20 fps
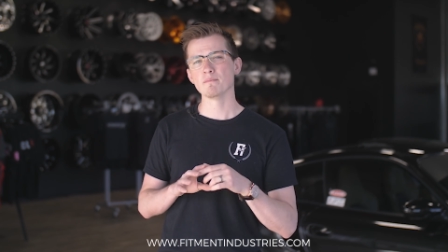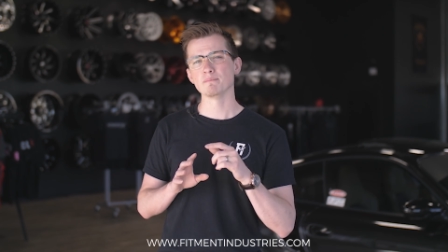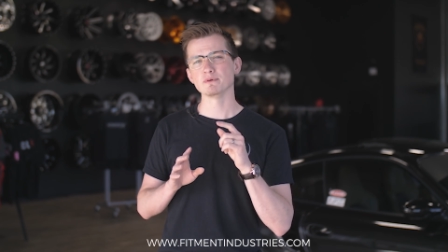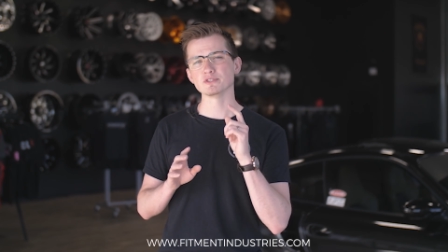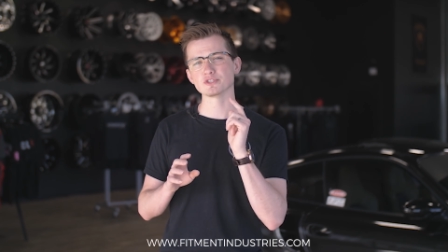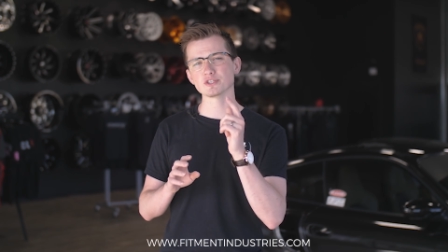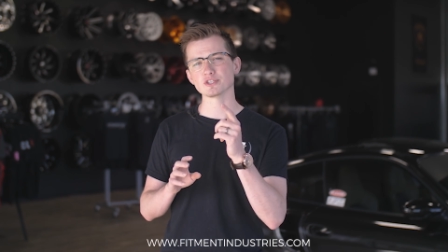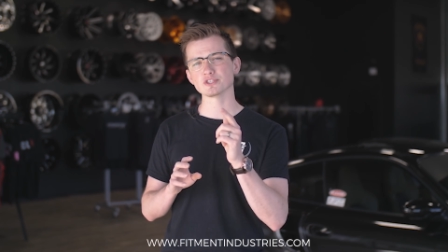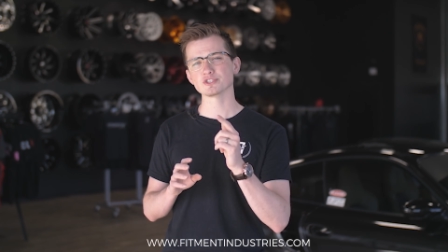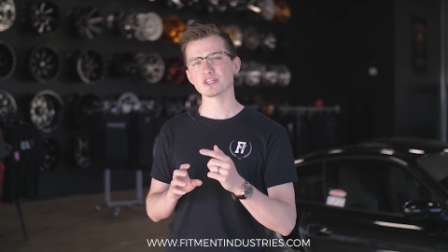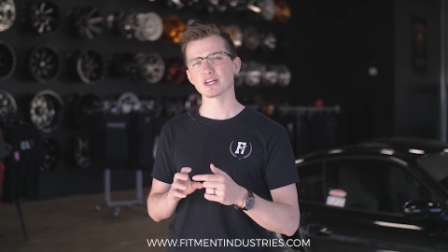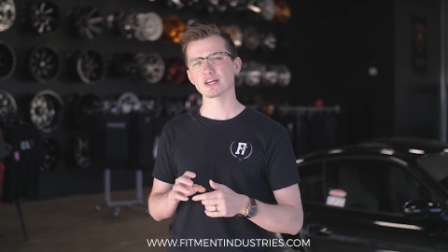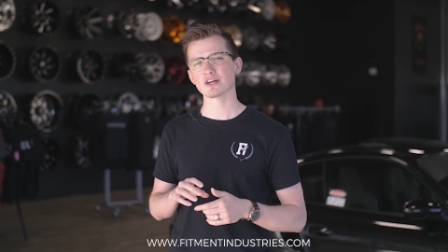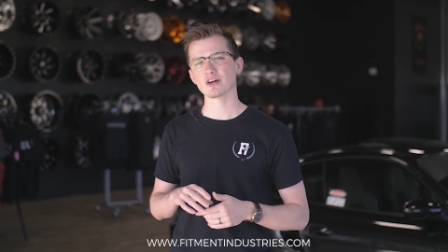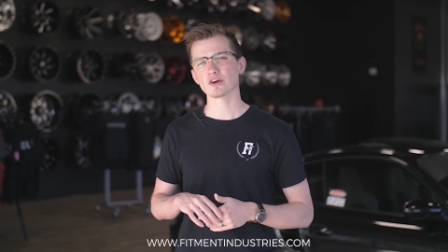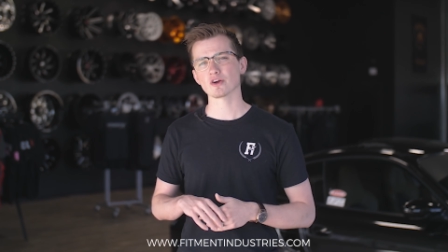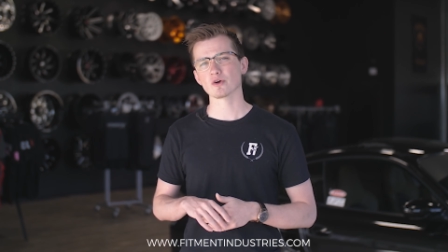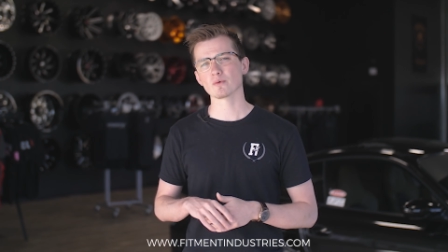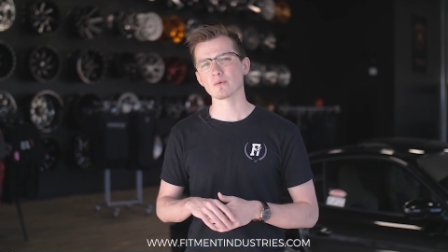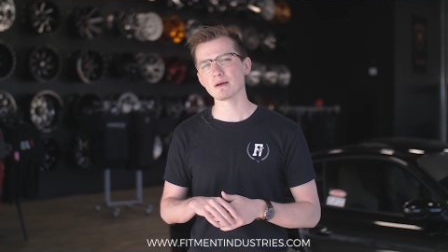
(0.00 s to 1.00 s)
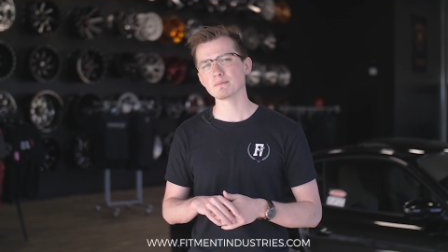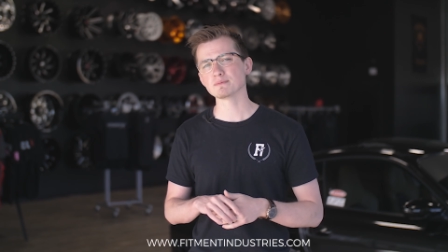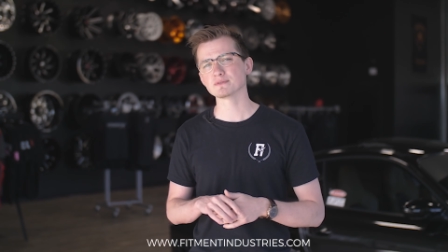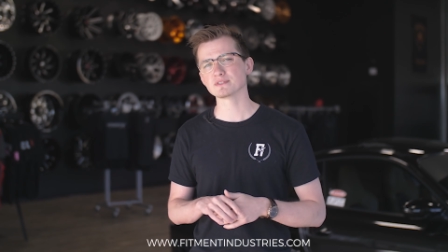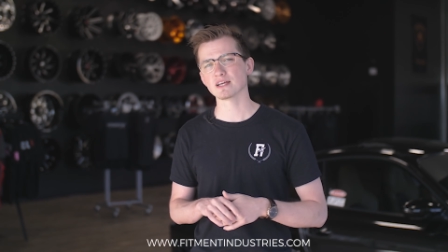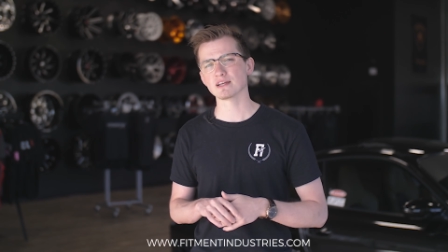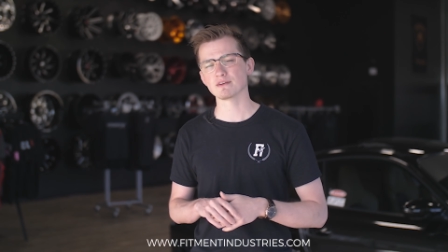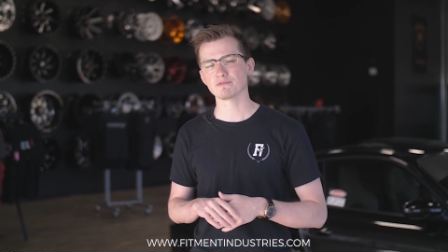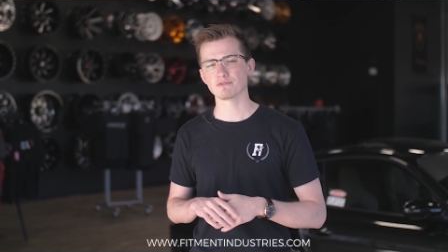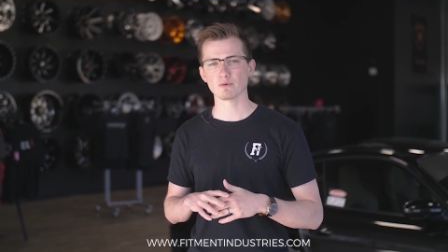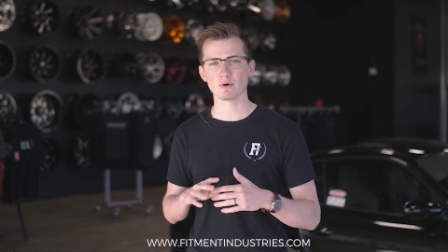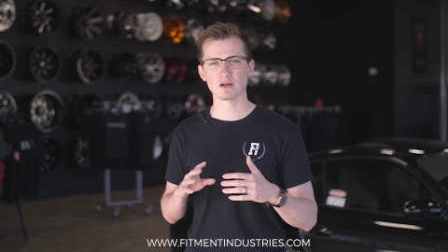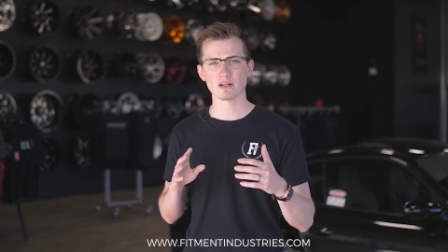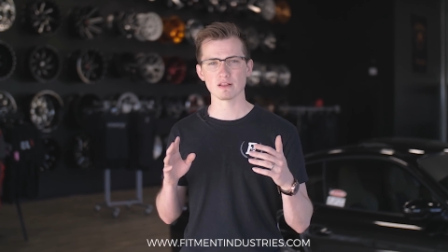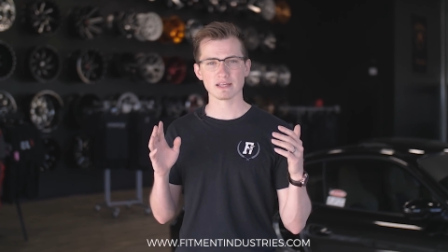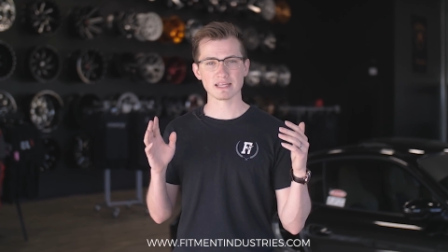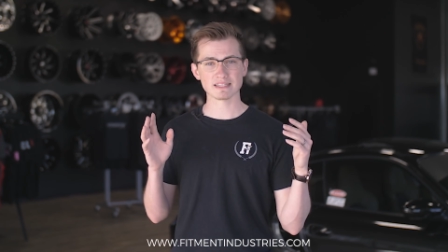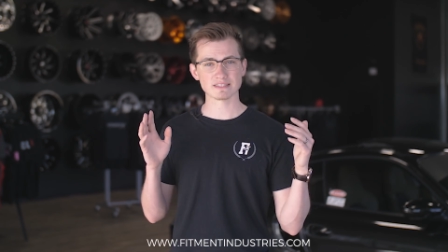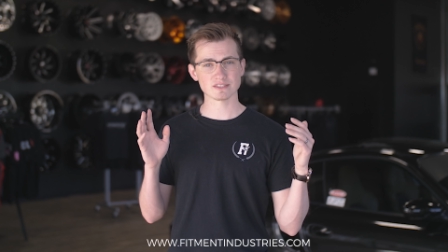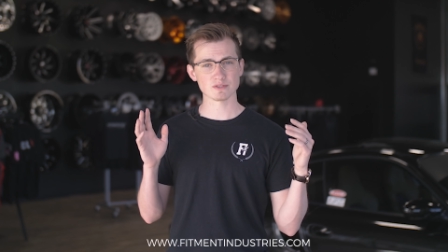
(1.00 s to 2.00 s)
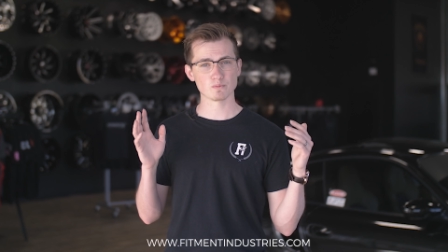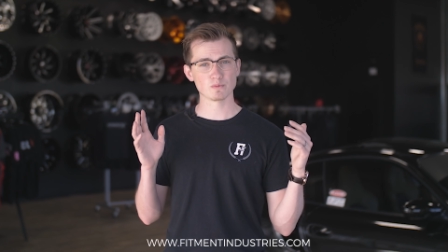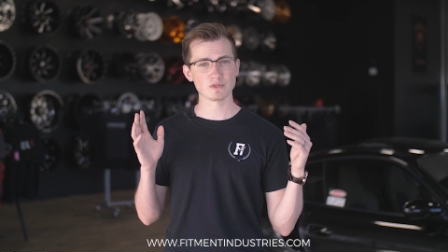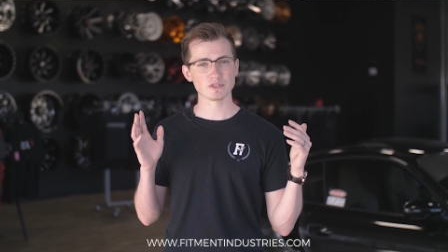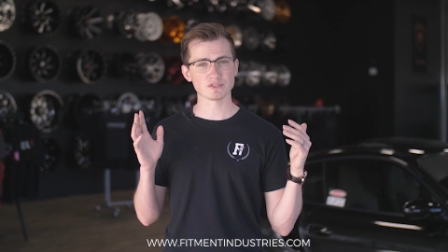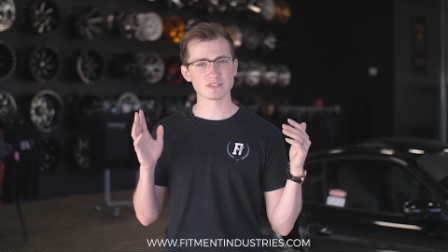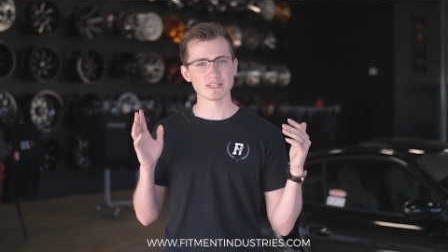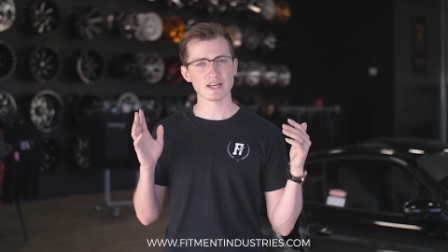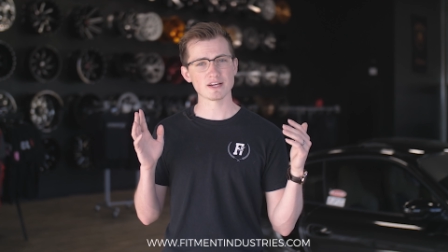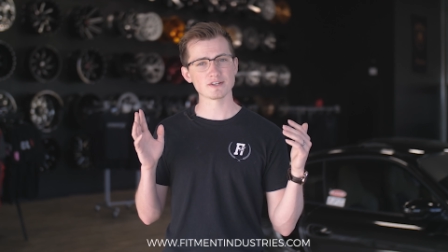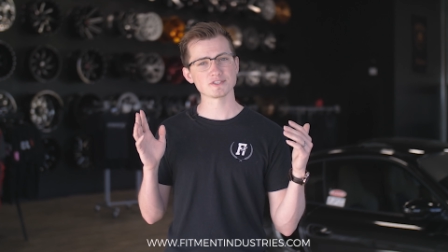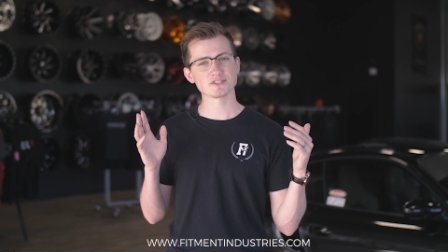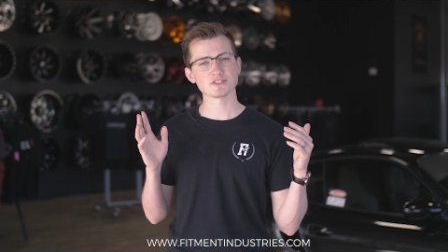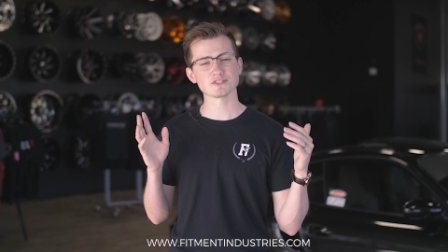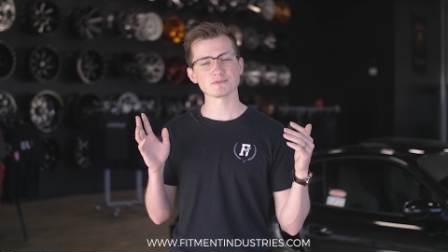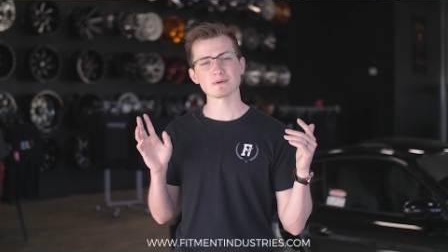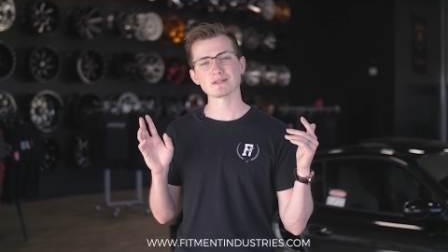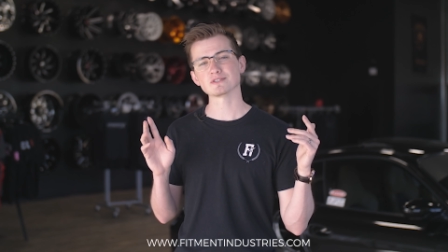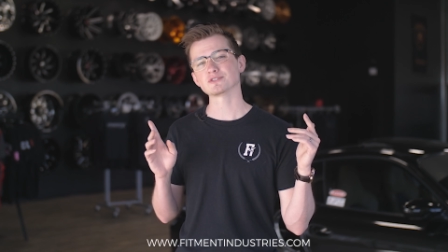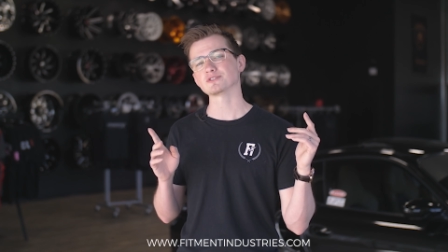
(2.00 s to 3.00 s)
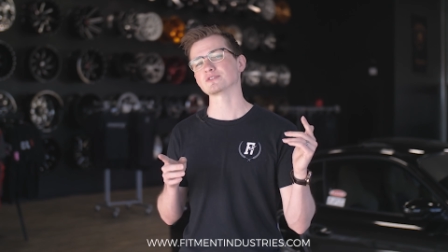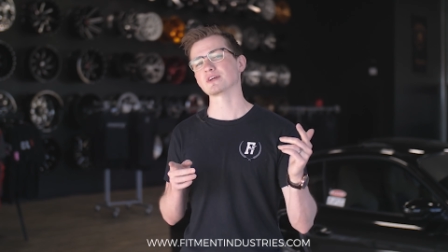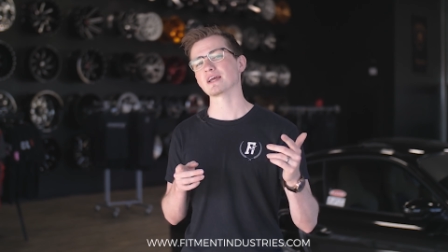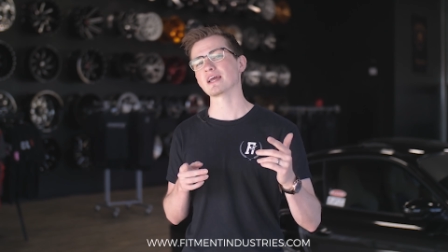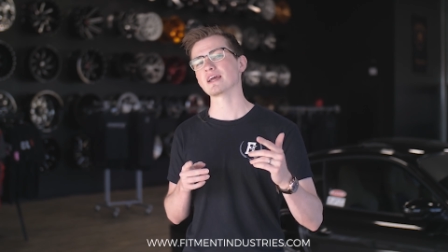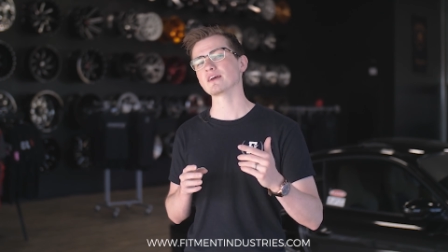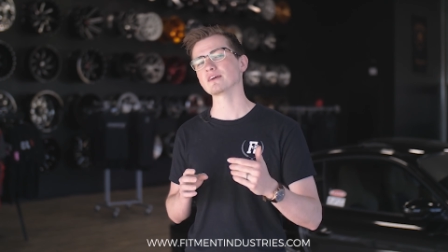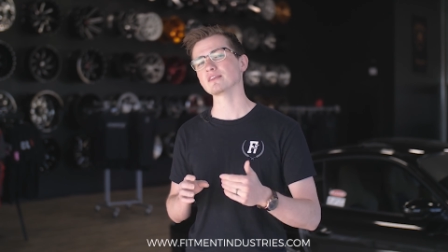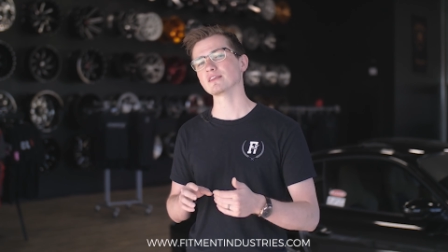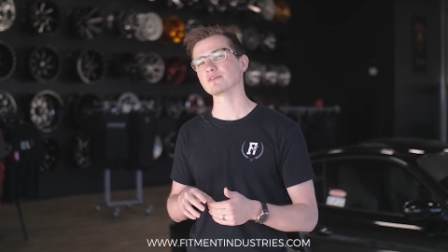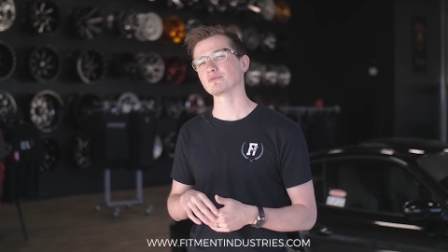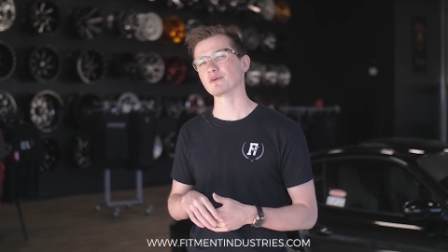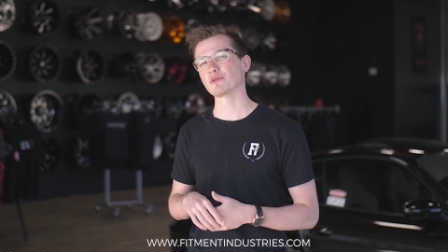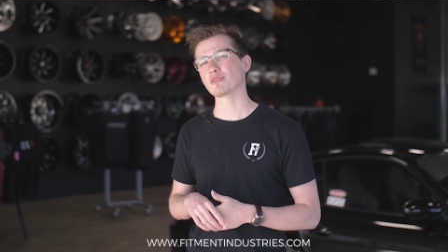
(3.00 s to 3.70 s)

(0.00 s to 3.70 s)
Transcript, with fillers: Be sure to check out our website if you want to get some wheels, tires, suspension, or airlift.